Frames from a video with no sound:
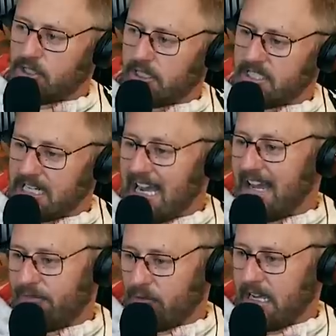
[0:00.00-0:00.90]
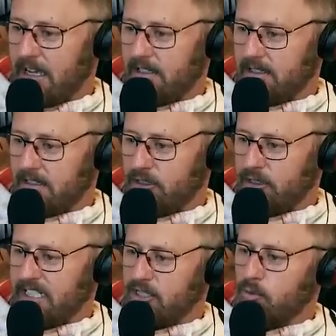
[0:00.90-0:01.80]
So, because I've read you
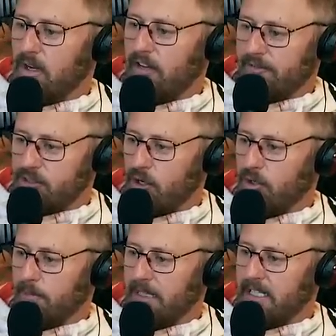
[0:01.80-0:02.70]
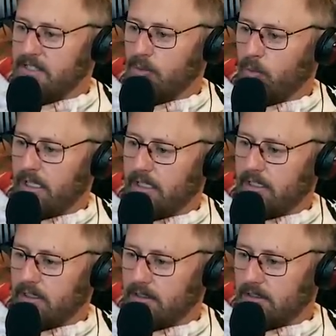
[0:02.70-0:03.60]
need 12 total minutes a week.
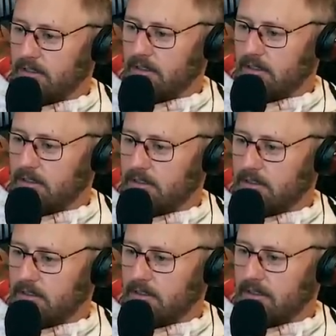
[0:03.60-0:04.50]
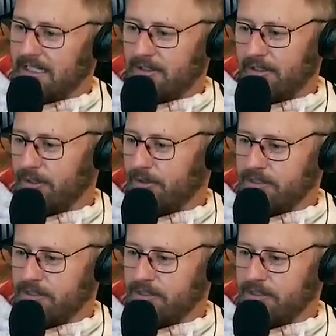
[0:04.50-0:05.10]
Cube? I don't know who